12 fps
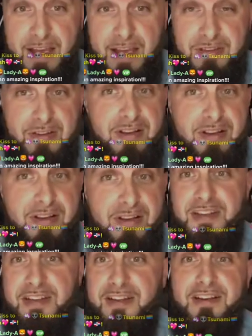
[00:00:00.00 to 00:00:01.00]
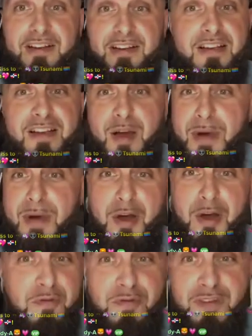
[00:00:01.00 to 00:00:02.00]
also going to hear about
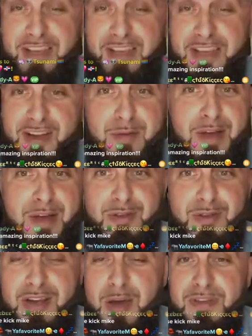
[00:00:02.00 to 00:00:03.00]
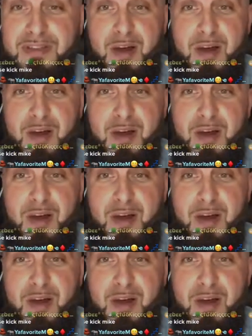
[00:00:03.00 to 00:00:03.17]
Hoville, they hear about Tsunami's army and